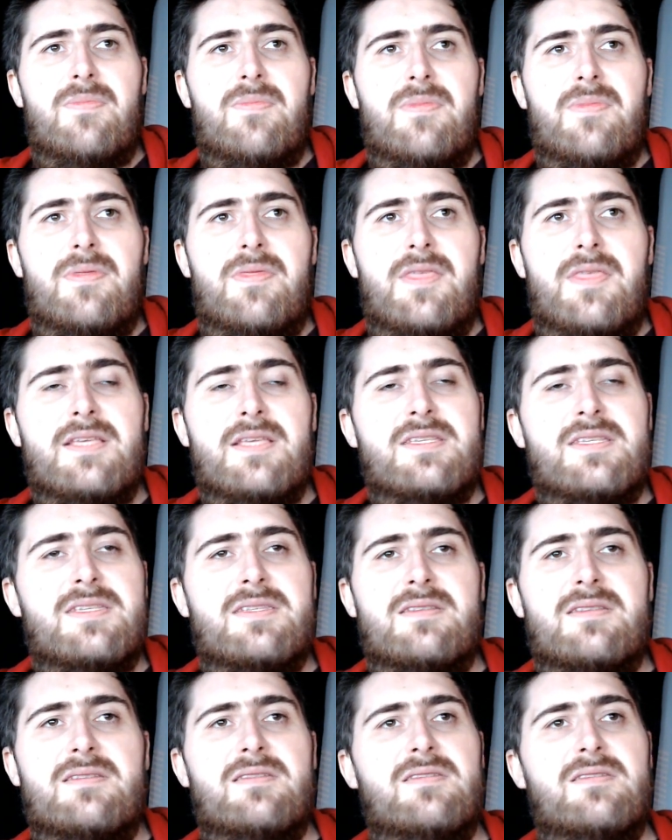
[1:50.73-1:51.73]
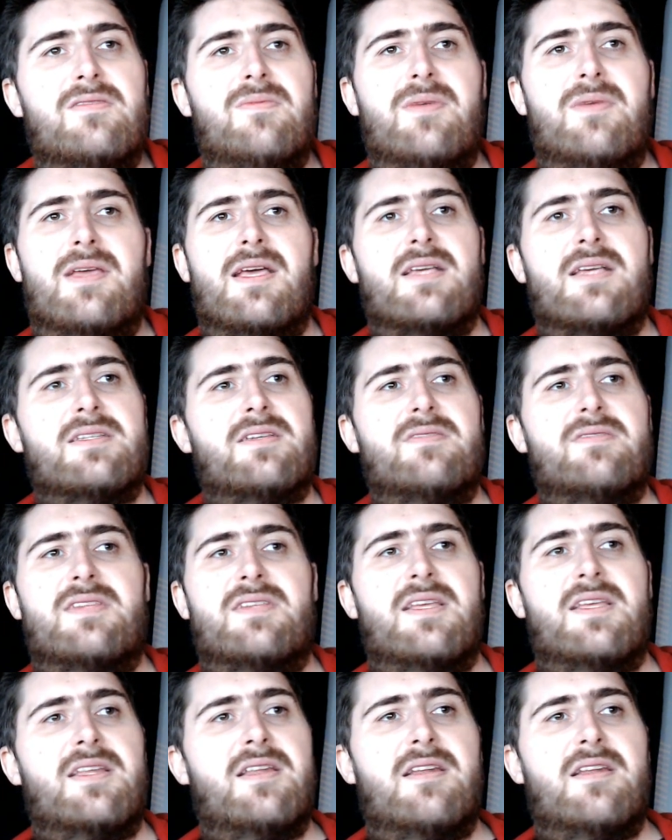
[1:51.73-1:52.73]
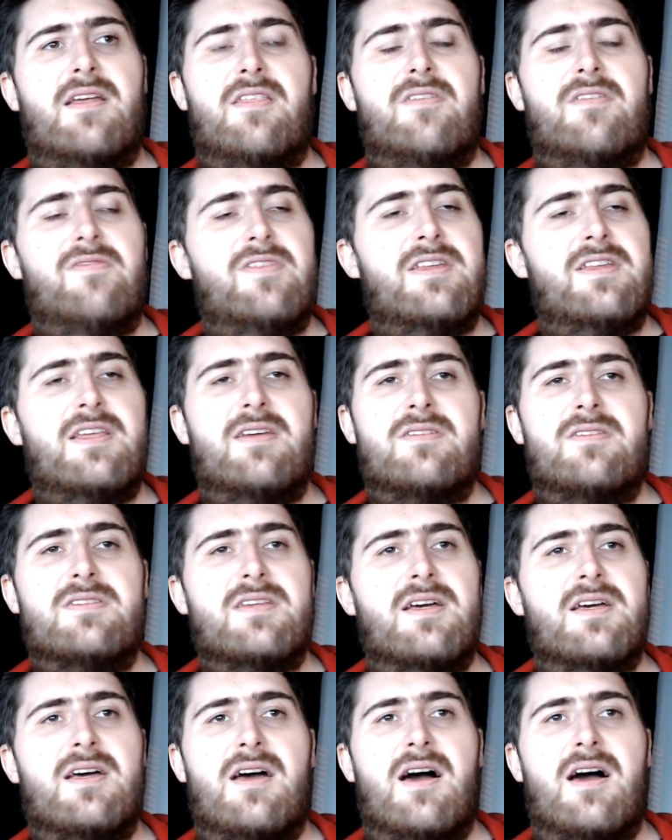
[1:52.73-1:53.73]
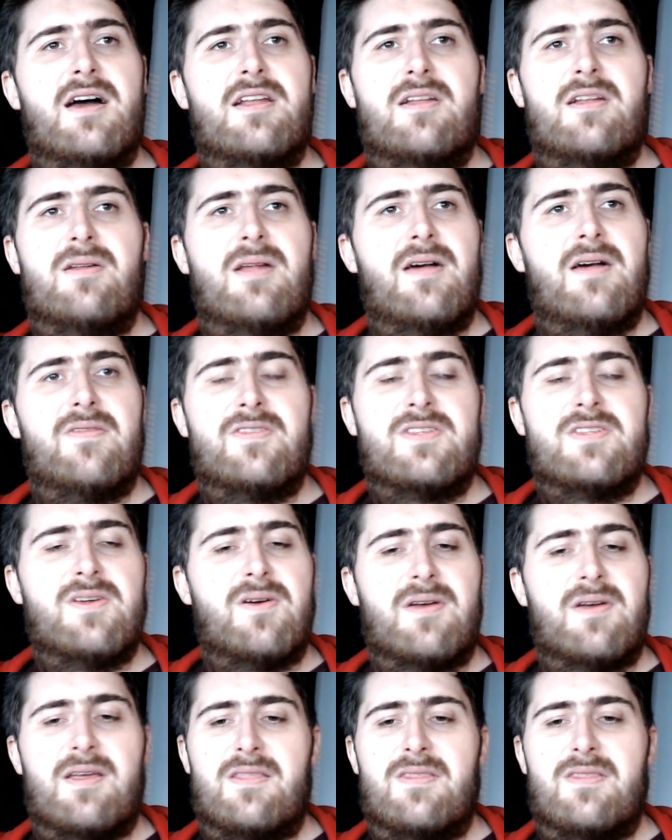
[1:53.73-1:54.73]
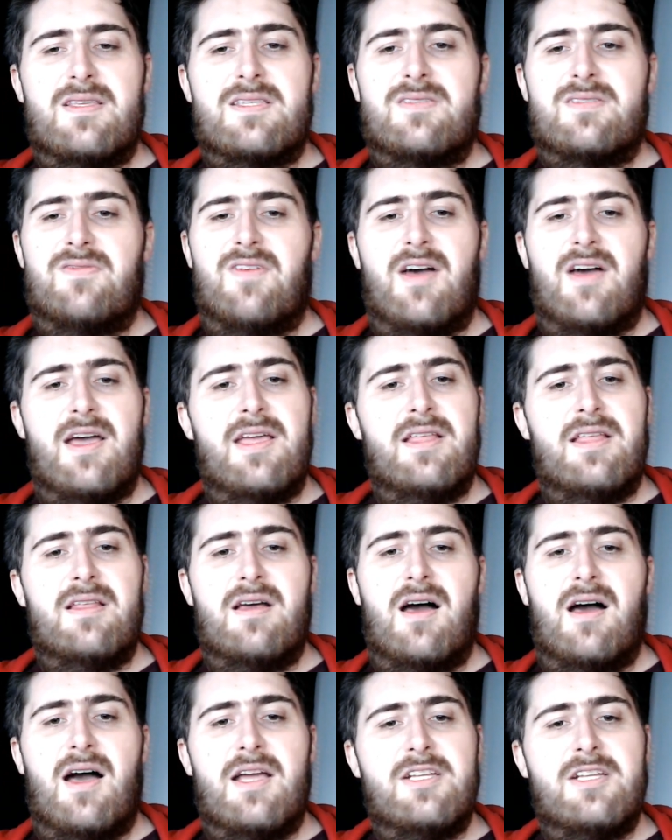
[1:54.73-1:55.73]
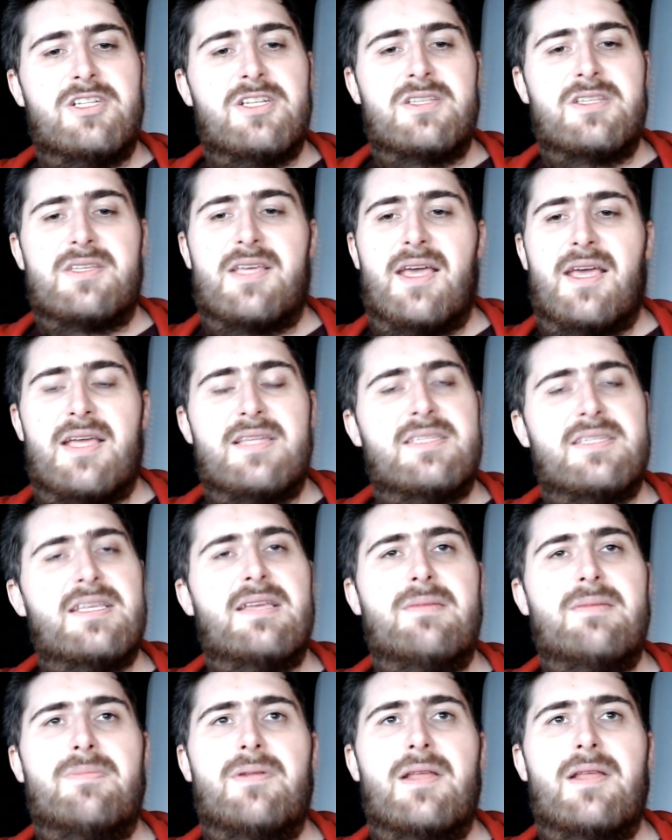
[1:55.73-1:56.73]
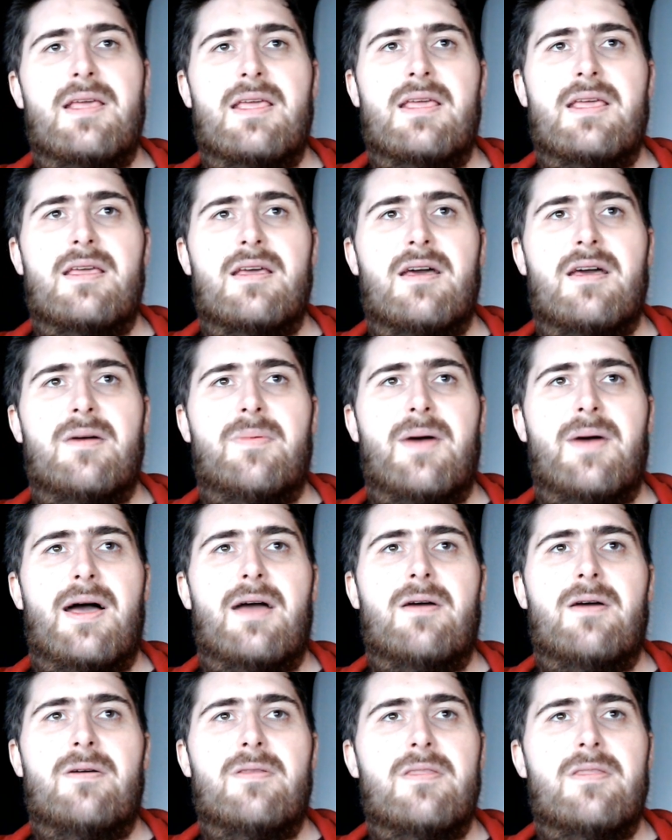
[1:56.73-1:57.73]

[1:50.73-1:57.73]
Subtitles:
this, to me, as I've said in other videos, I don't have a dog in this fight. I just care deeply about